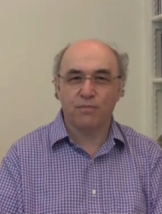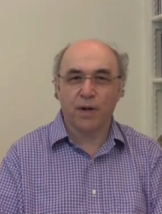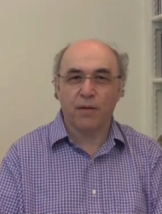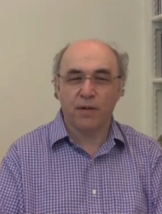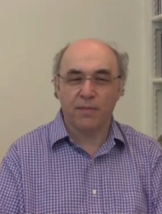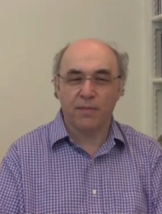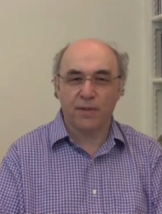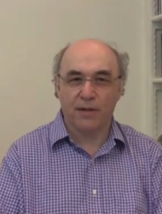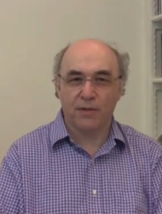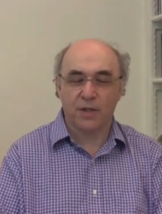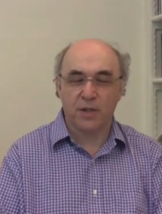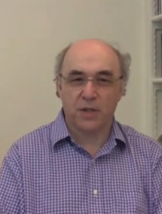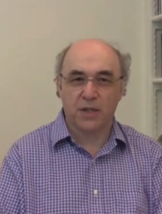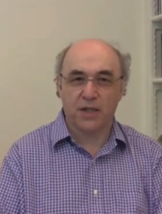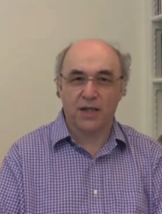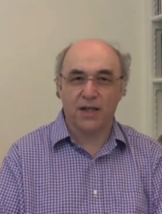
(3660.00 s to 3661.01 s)
probably be able to
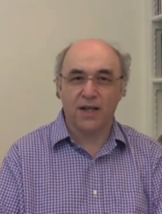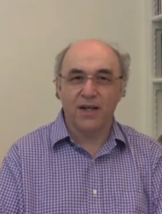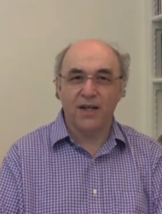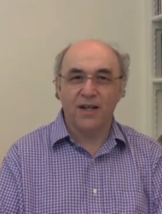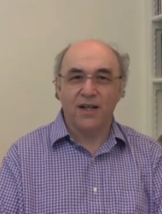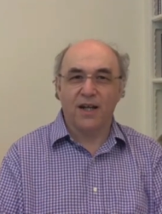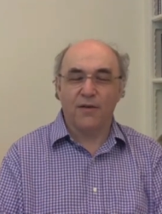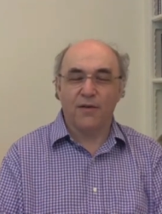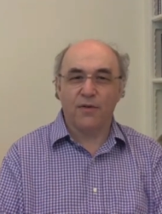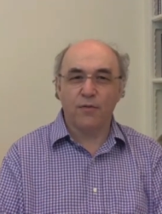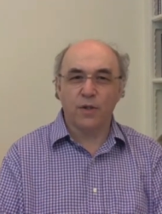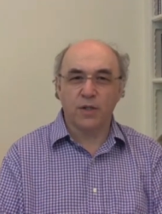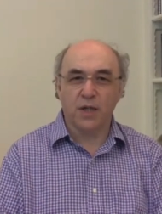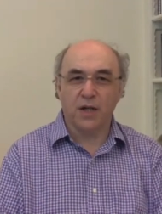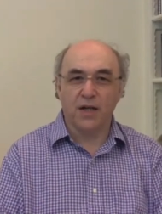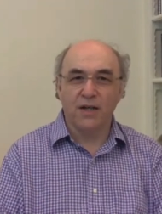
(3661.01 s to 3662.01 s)
see if it
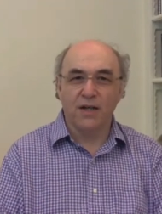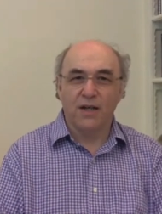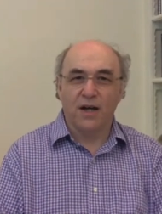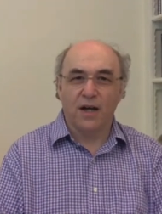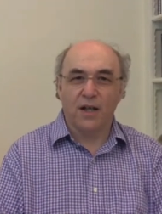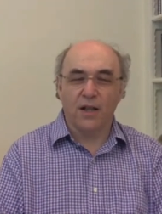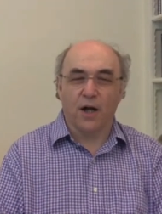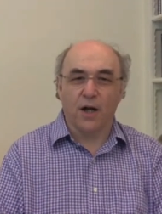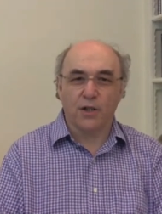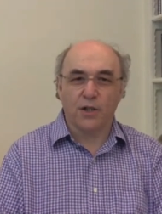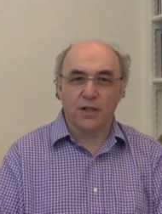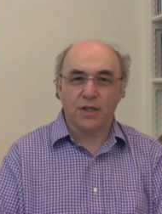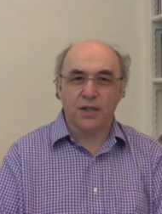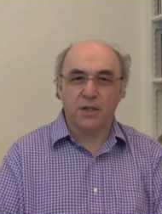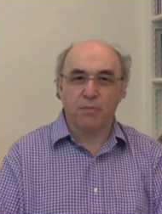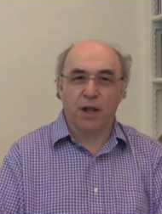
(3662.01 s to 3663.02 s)
was a larger
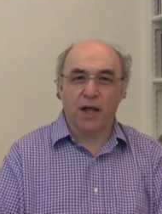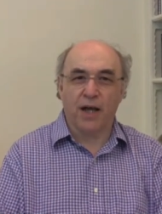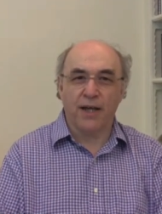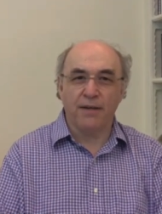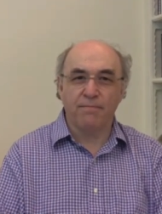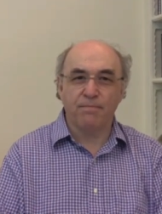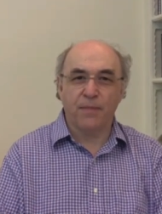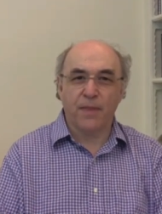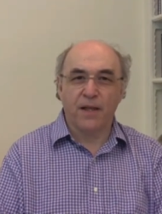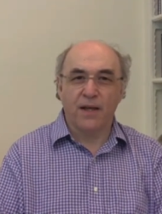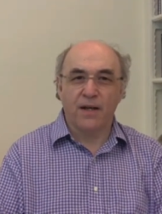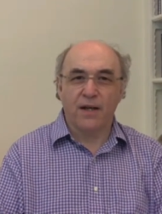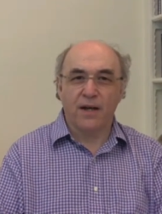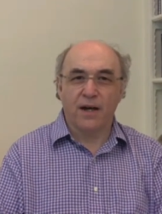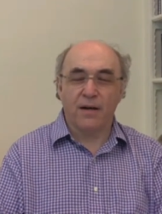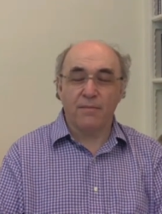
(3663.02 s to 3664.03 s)
display.
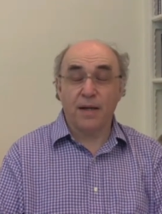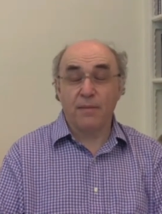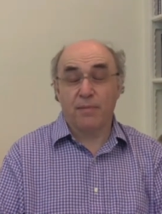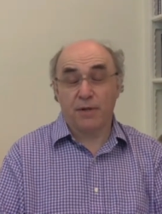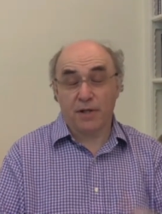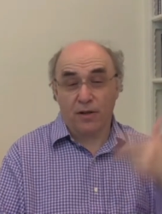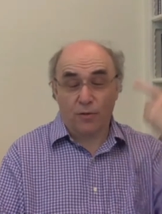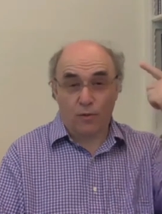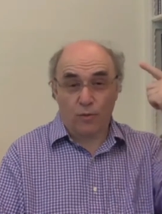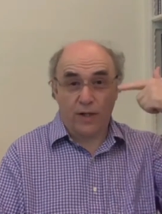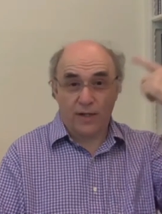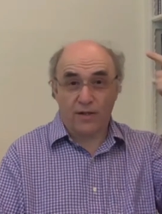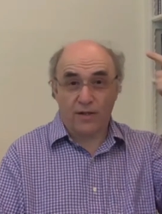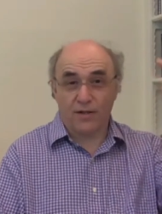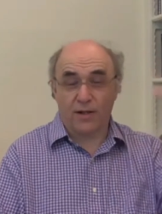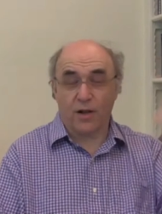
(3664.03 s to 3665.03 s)
Maybe it'll look
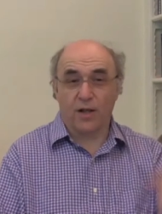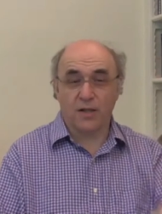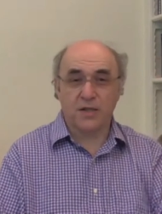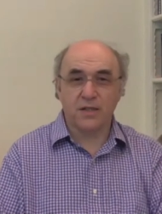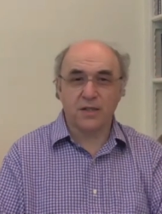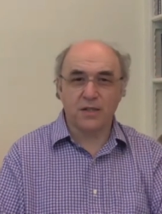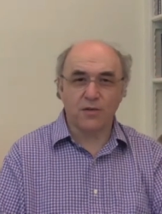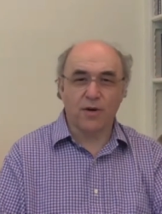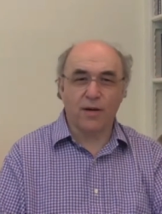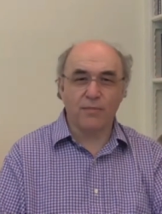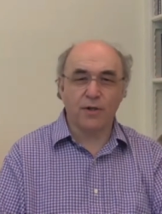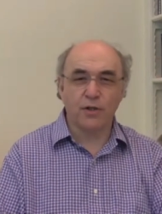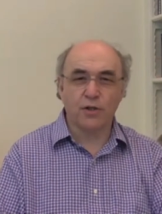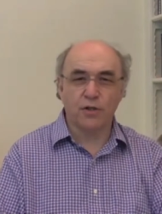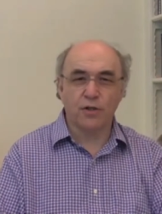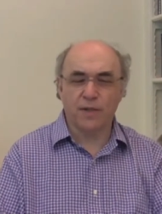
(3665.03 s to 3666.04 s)
weird on glasses too, I'm
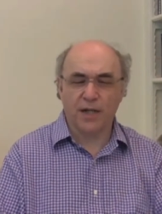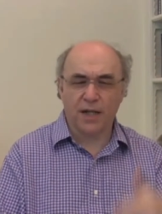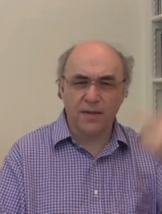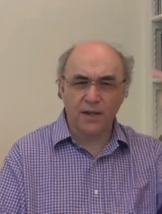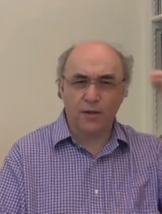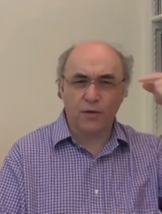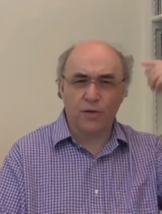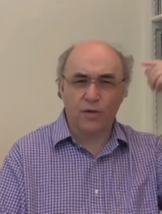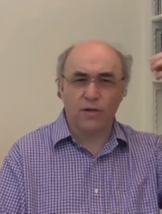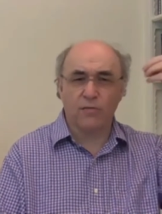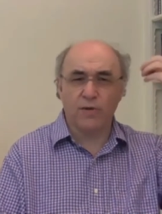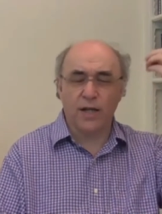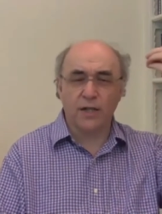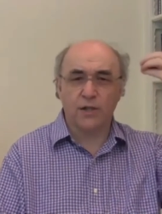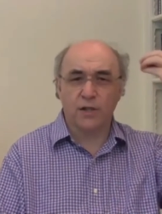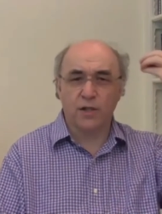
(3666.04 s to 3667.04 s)
not sure, but I think you can
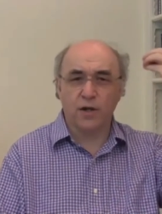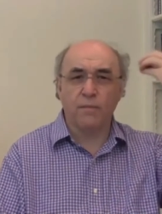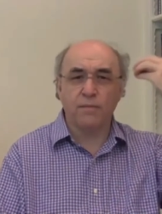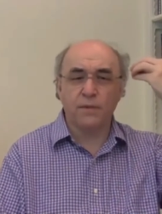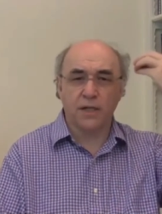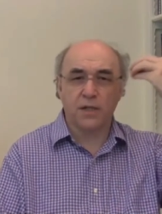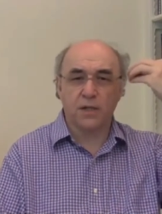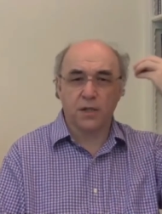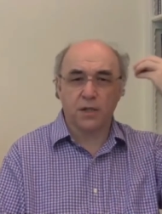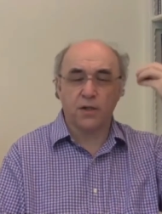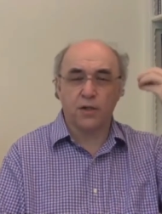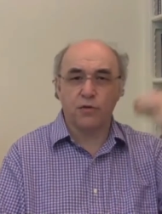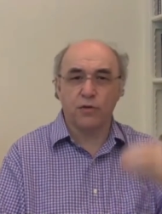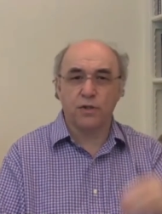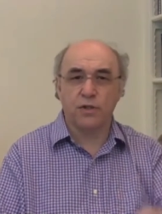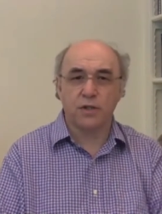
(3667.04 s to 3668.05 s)
arrange the optics so that
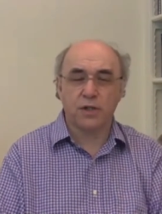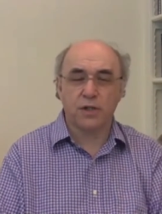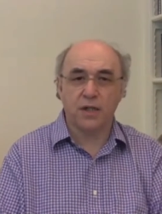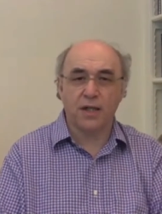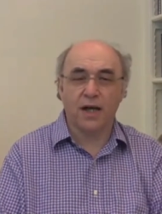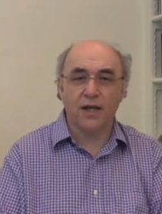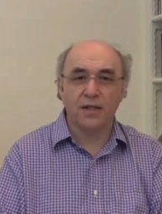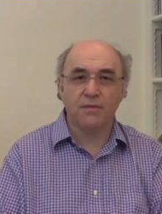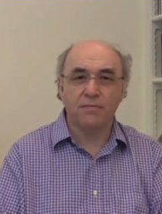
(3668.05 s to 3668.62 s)
you wouldn't see that.